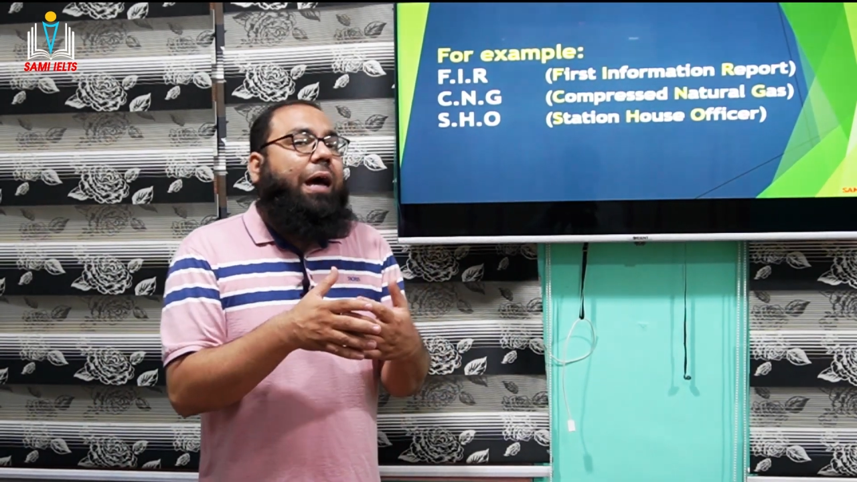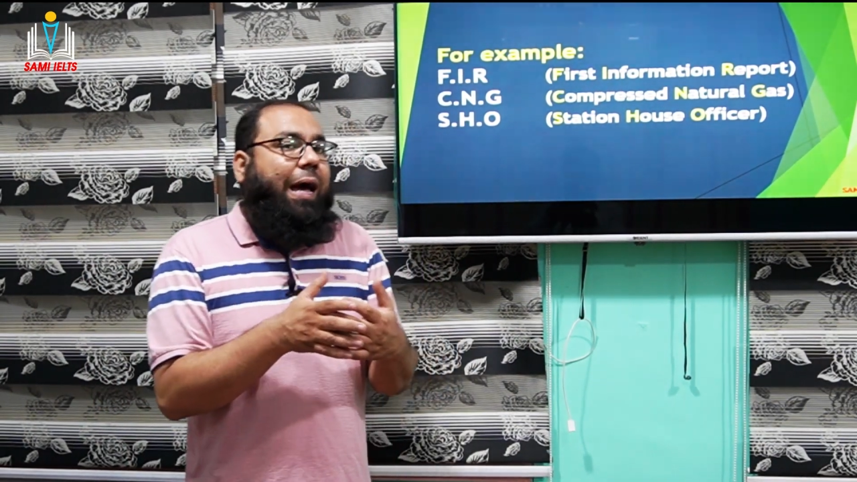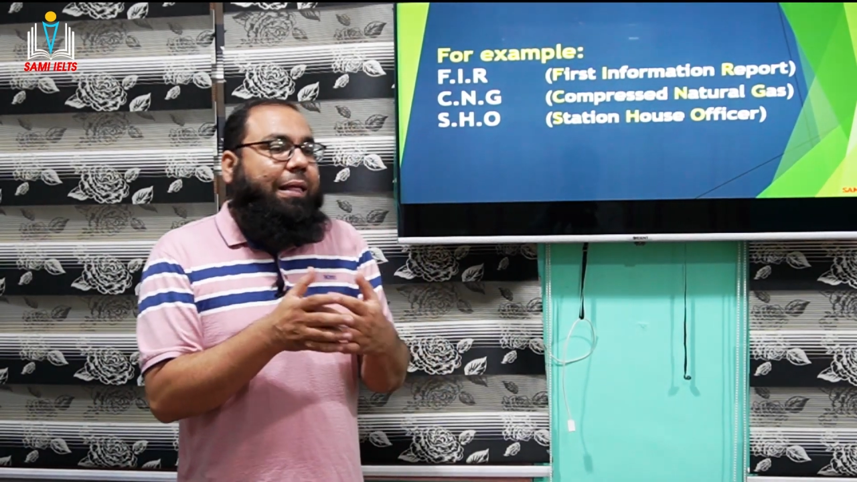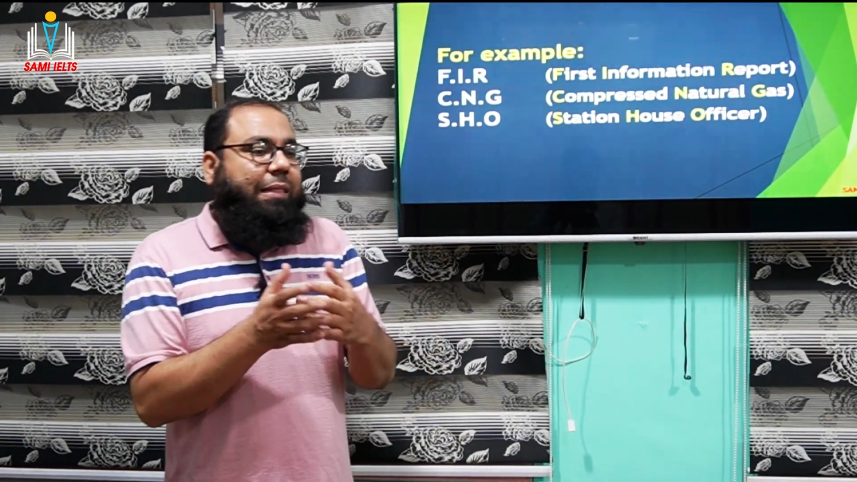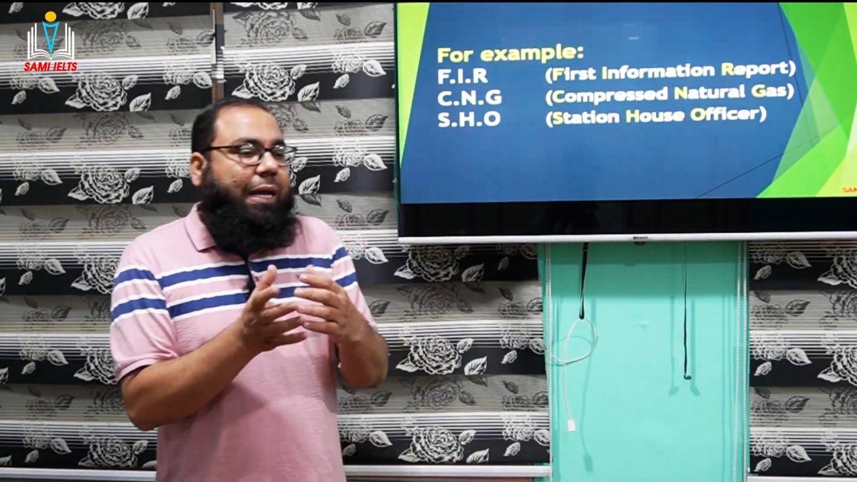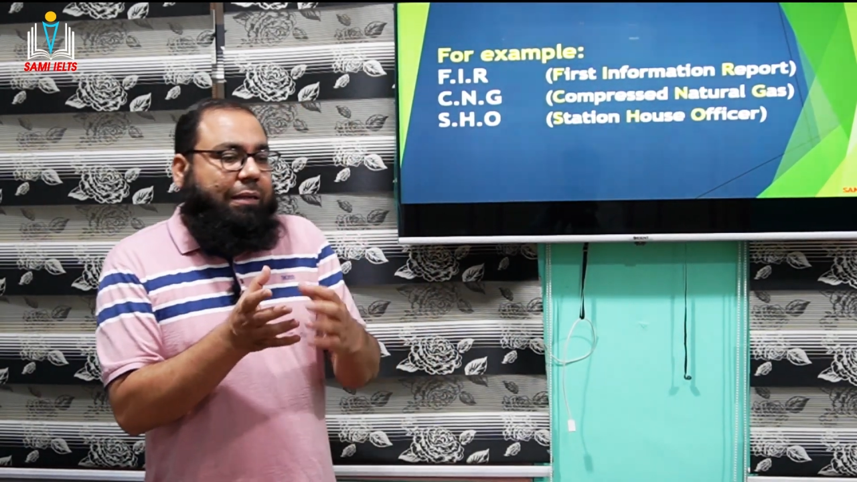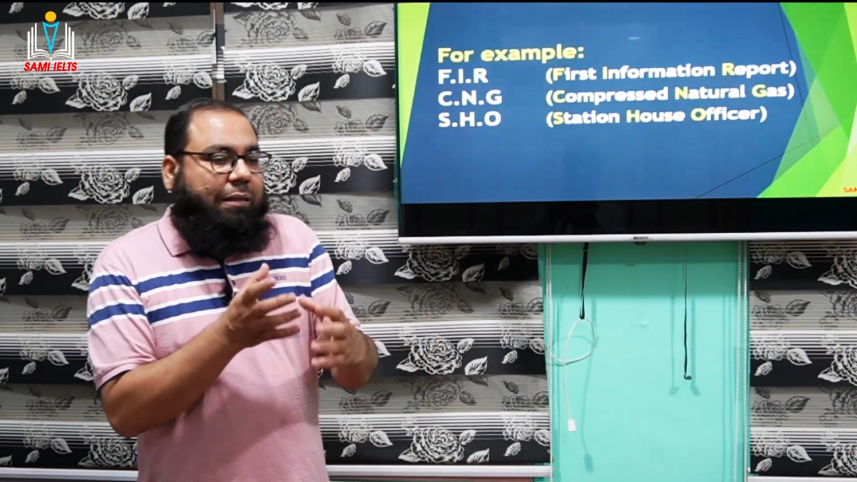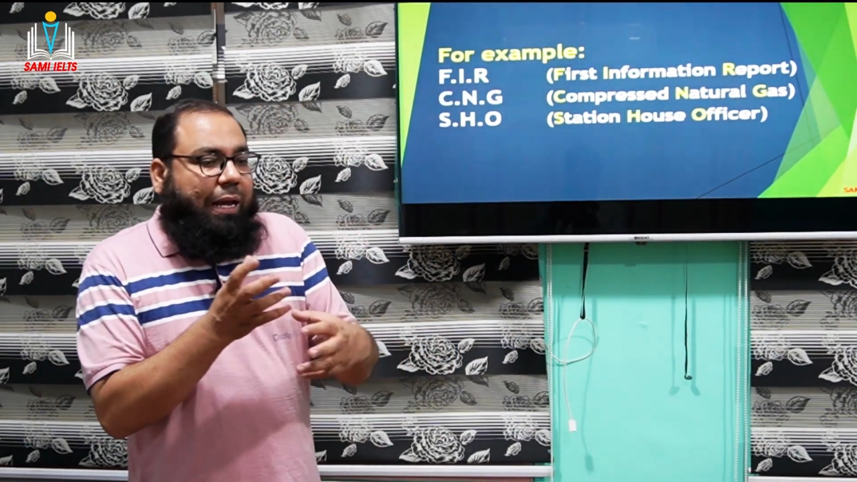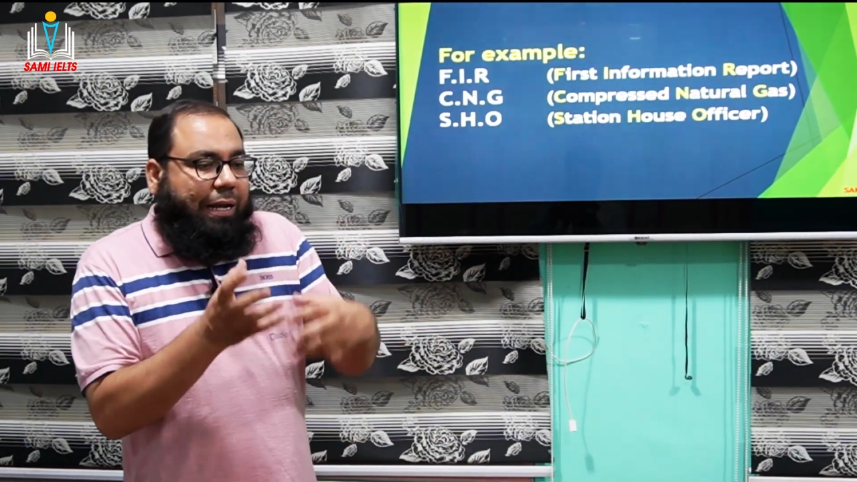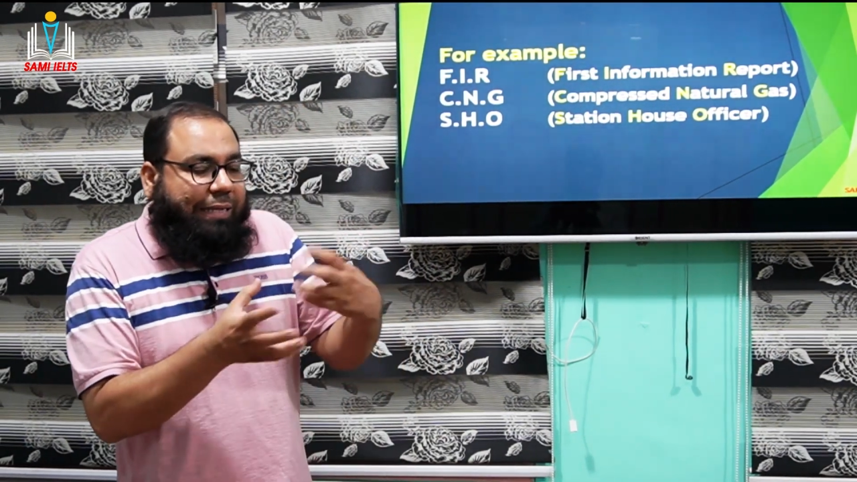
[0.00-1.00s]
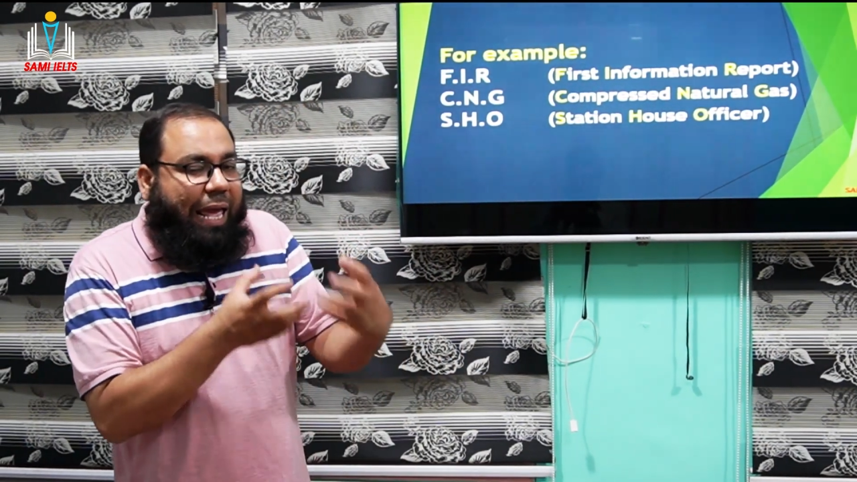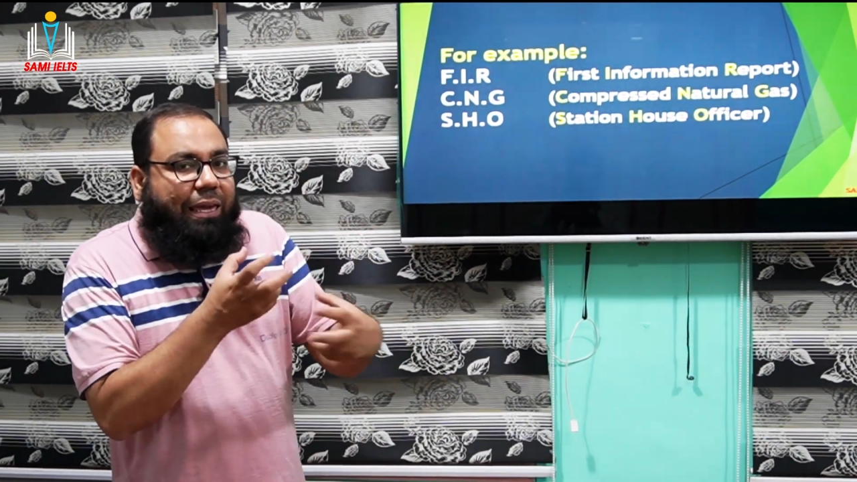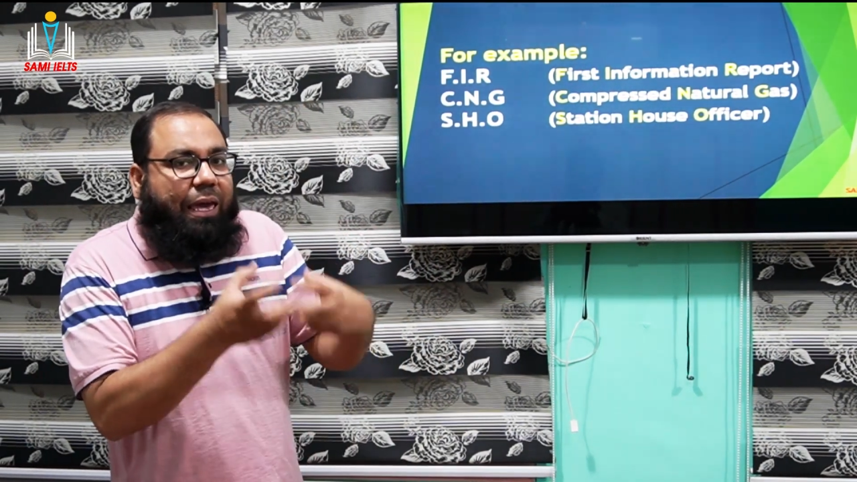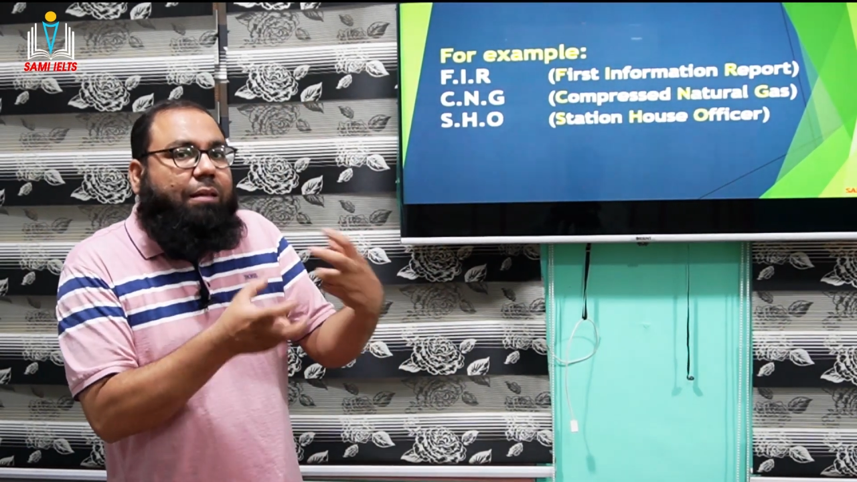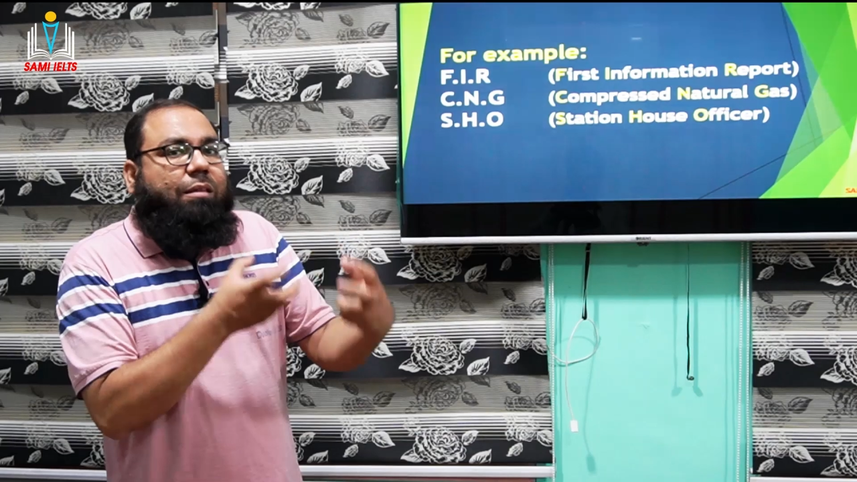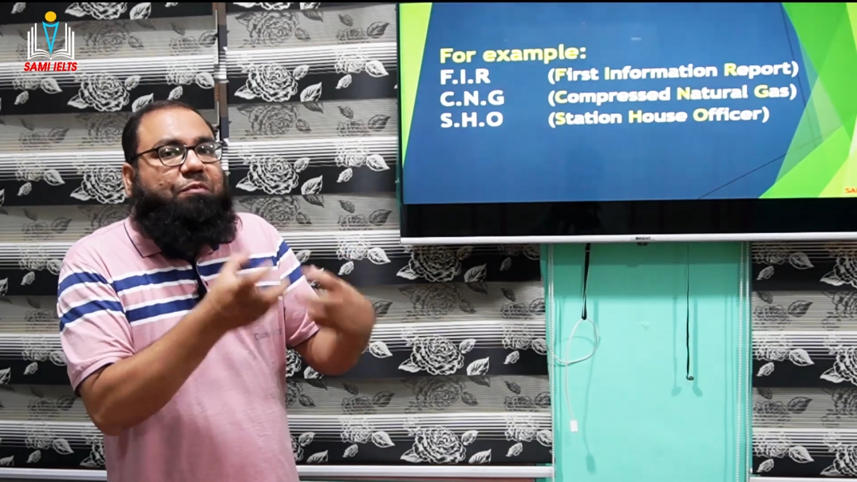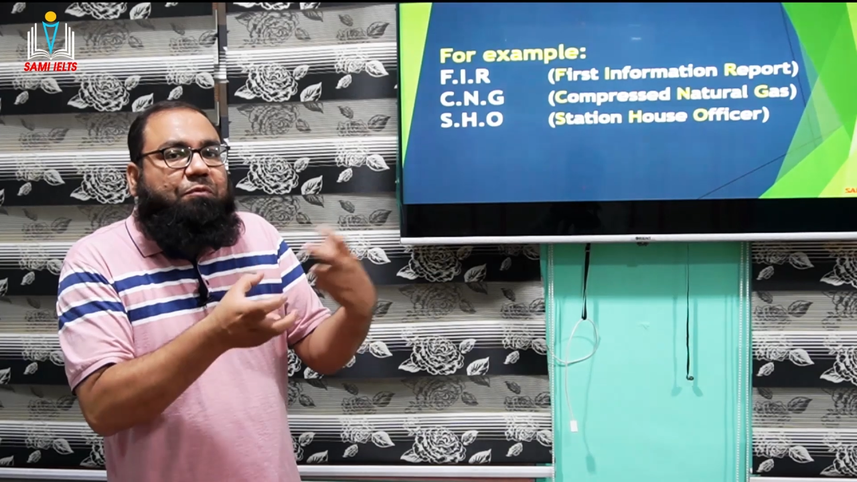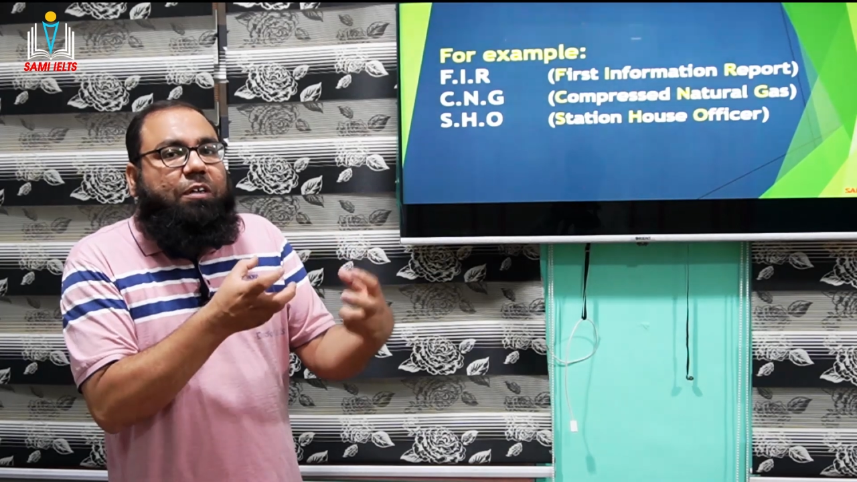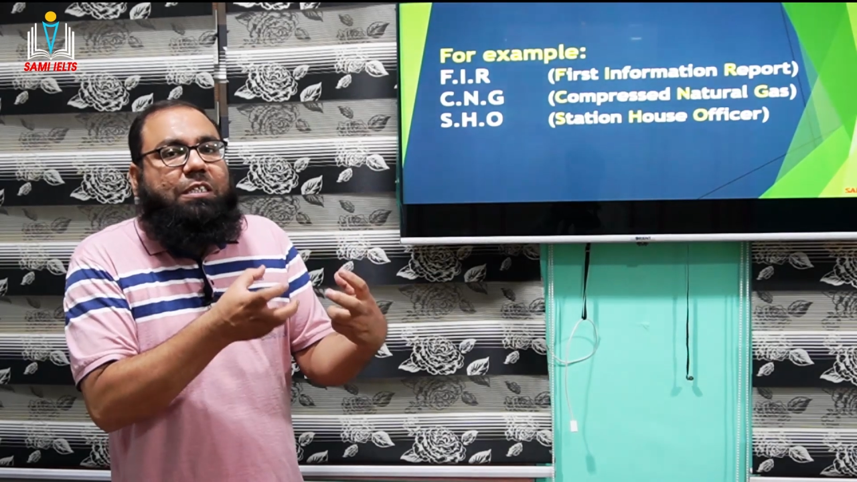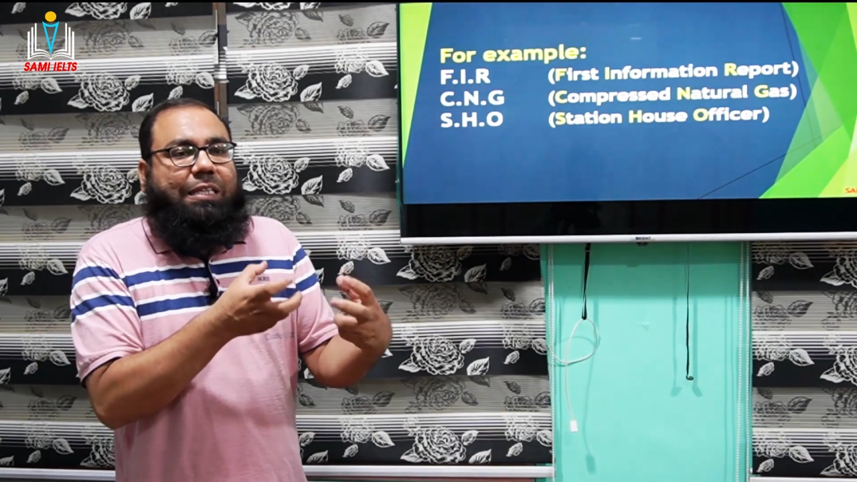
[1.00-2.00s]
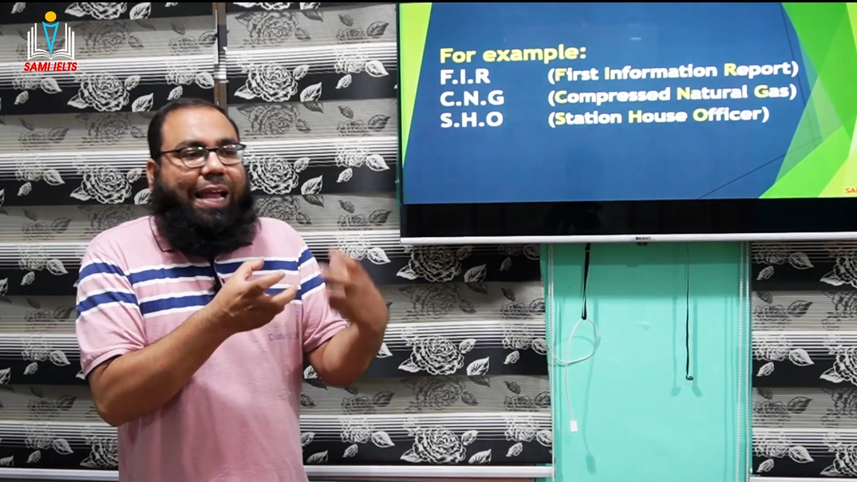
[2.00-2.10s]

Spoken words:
And then taking the first